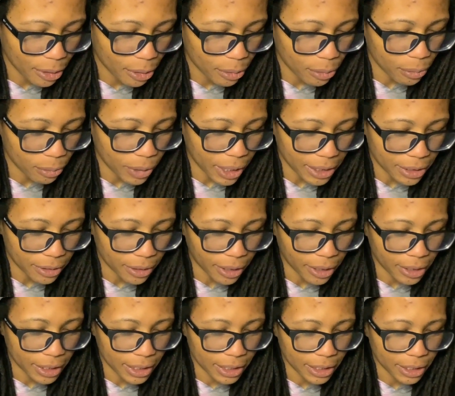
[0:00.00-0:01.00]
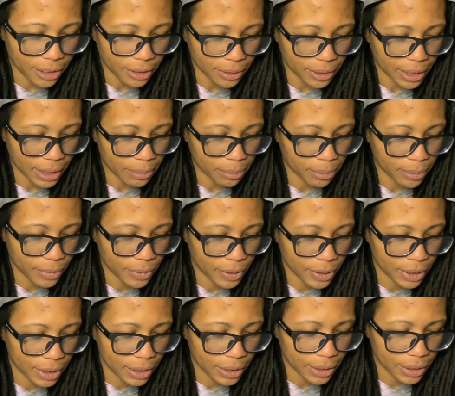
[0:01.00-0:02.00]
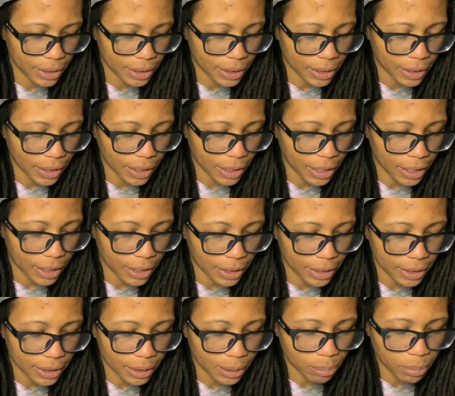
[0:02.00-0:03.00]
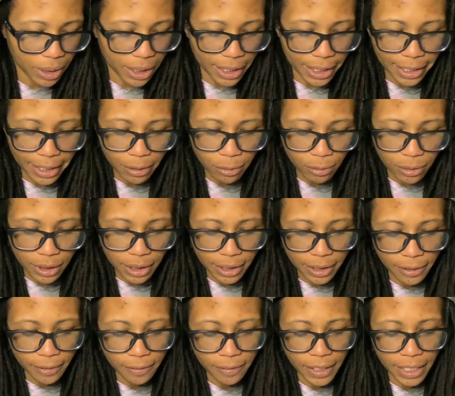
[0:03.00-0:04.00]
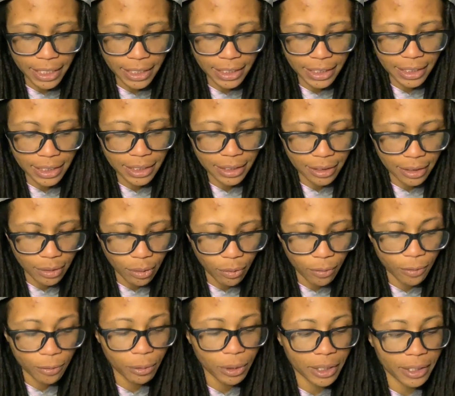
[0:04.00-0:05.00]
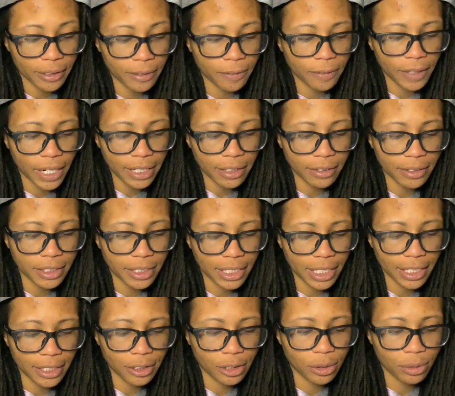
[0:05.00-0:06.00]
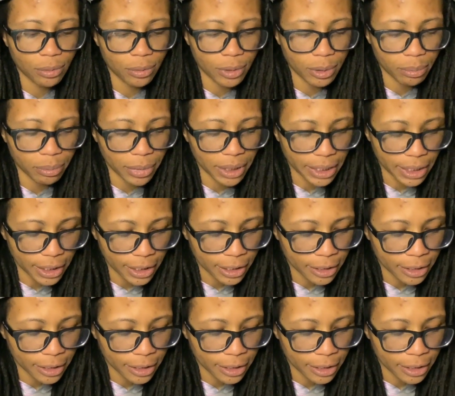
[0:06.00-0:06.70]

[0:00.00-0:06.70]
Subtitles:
Why do artists do them? To plan what their final sketch will be.